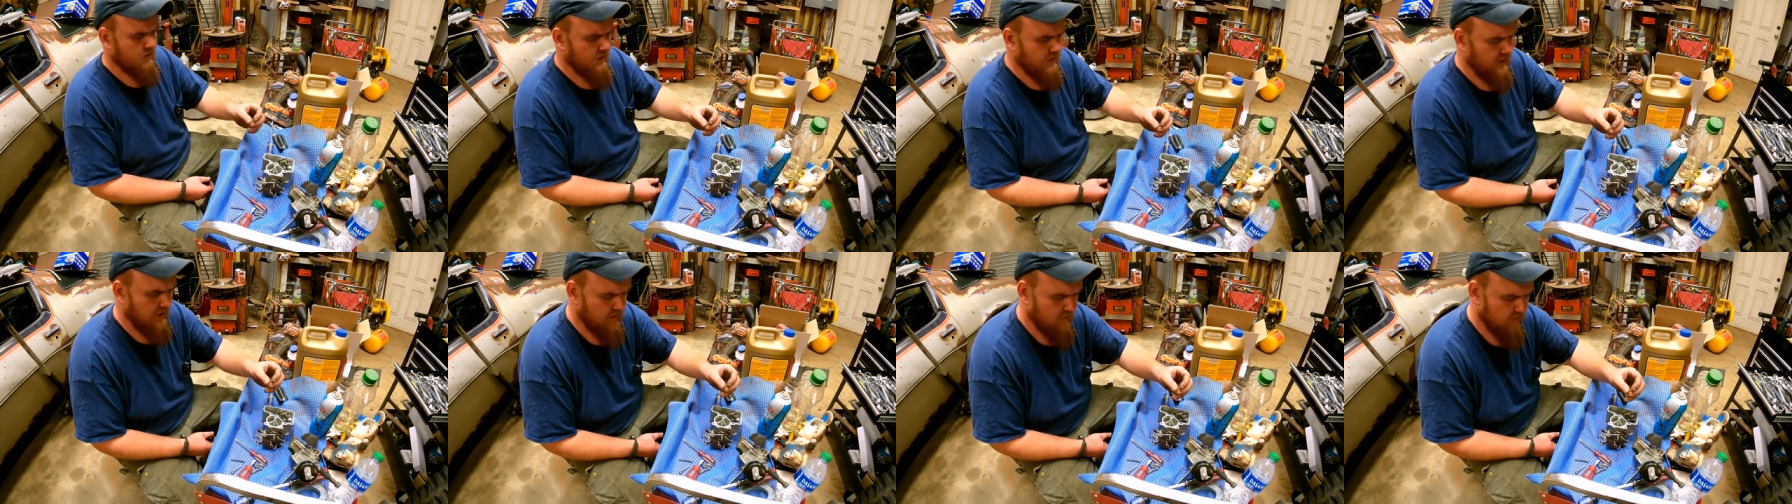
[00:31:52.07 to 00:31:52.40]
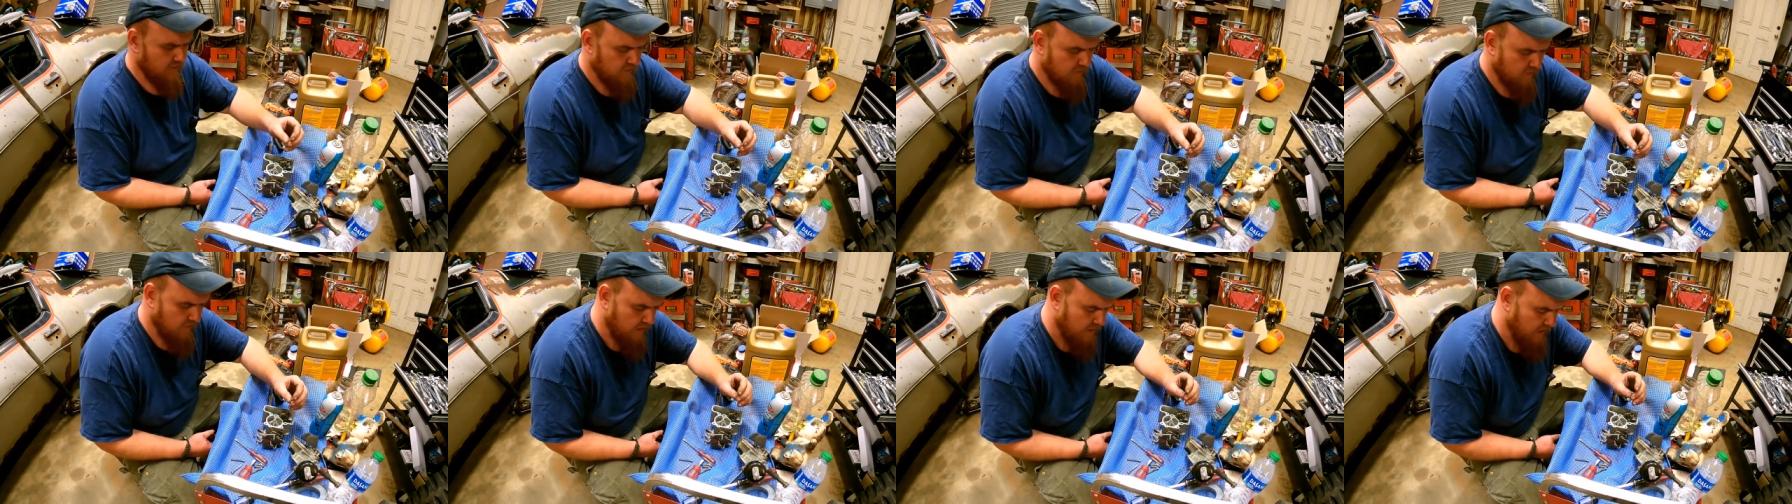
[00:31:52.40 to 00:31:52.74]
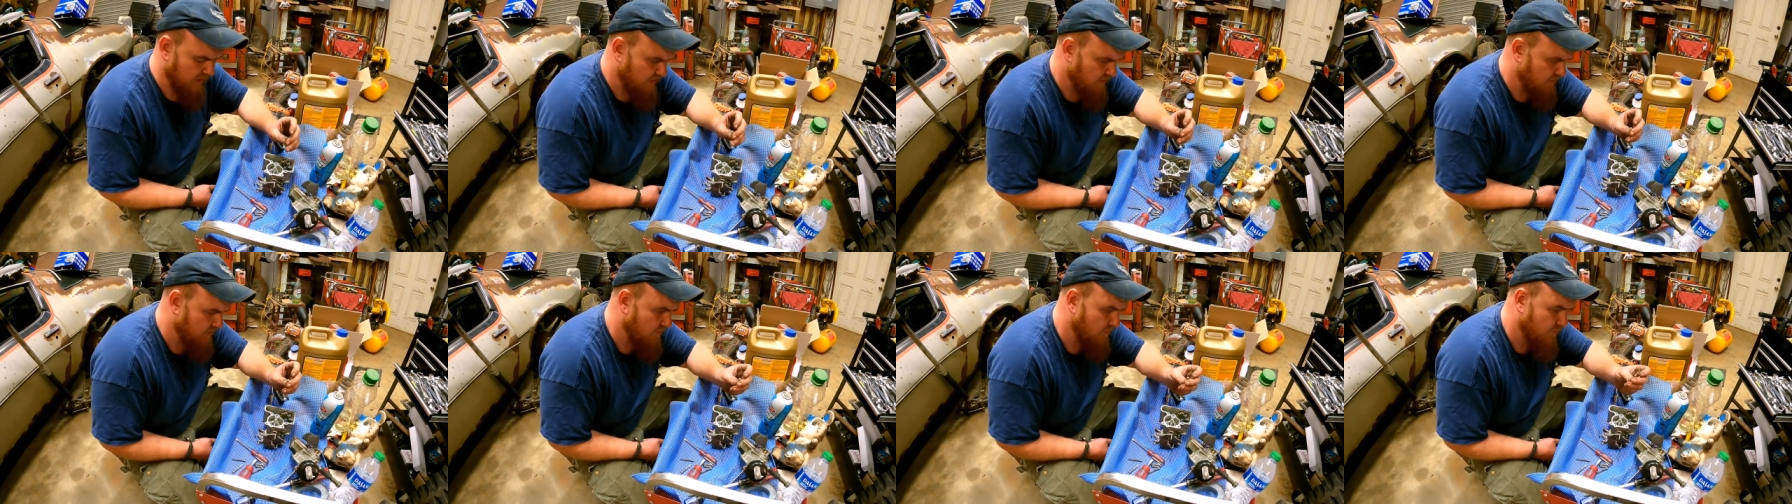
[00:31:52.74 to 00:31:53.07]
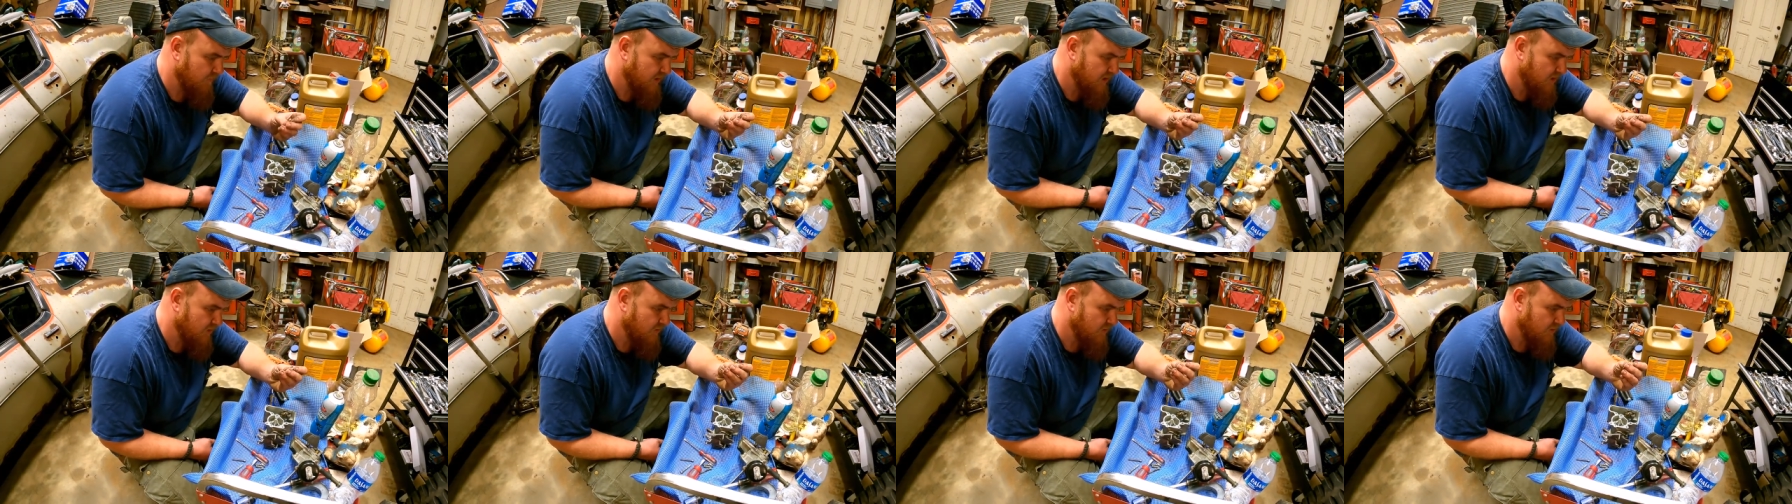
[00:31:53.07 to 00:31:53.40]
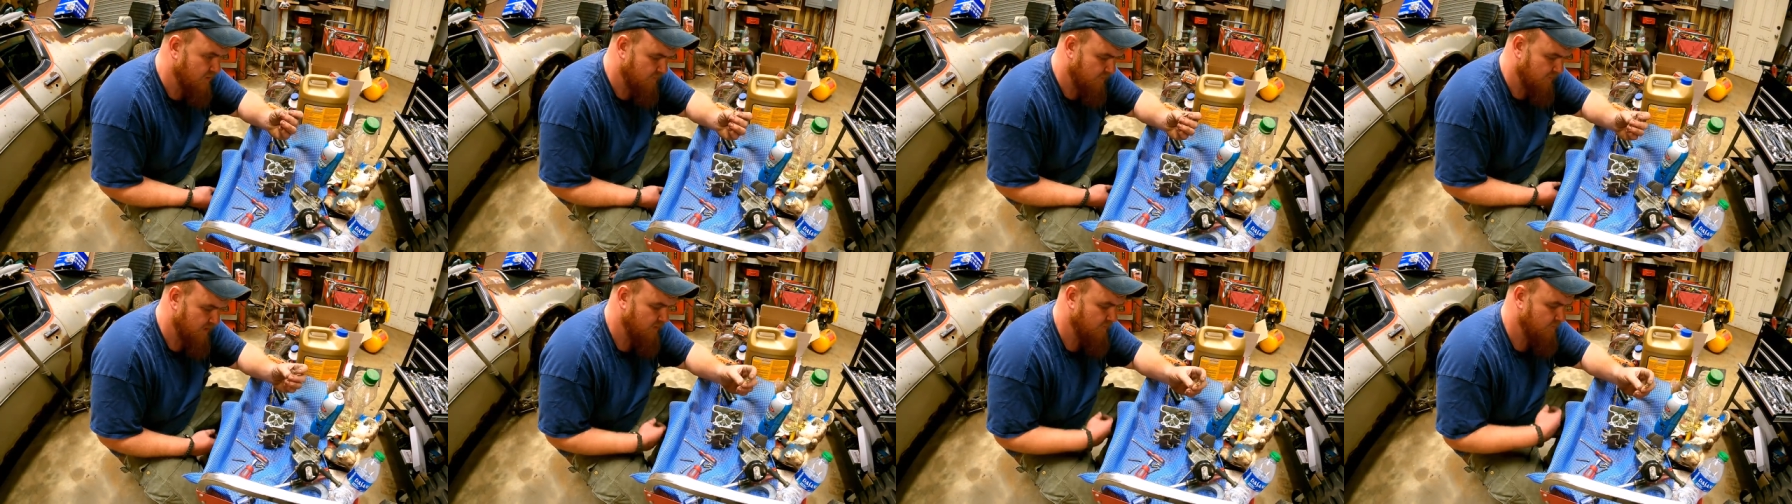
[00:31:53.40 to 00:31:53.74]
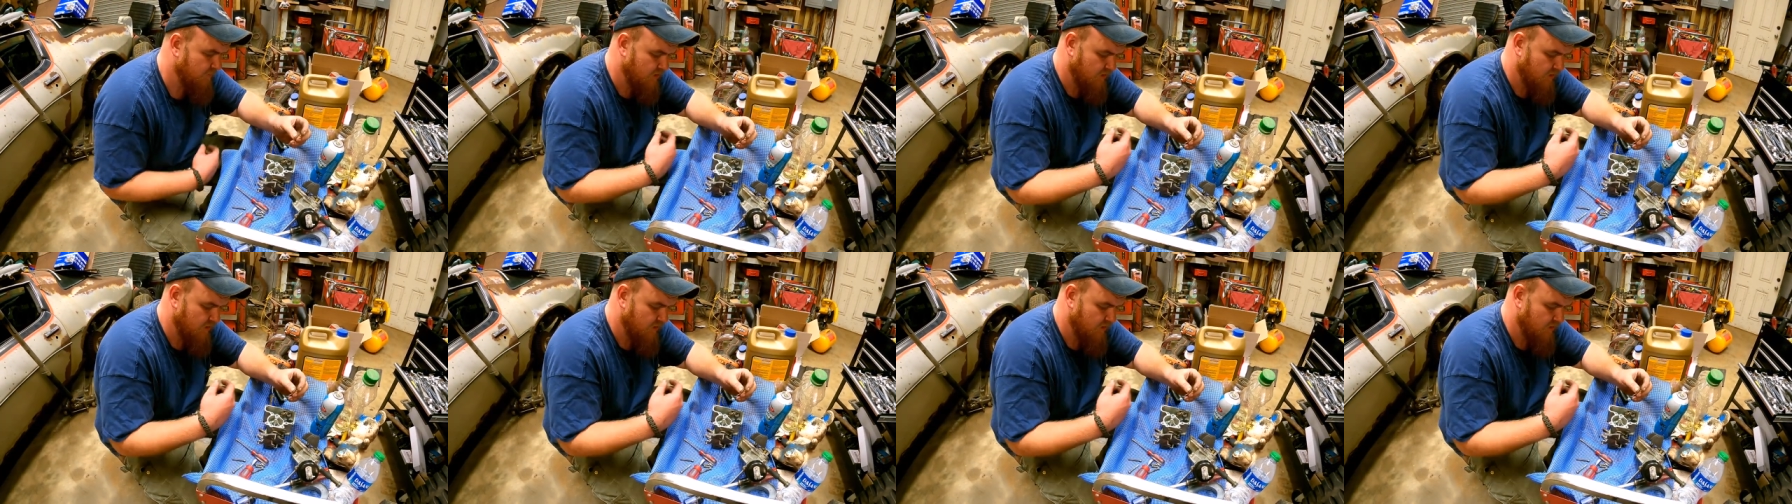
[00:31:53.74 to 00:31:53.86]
That that appeared to be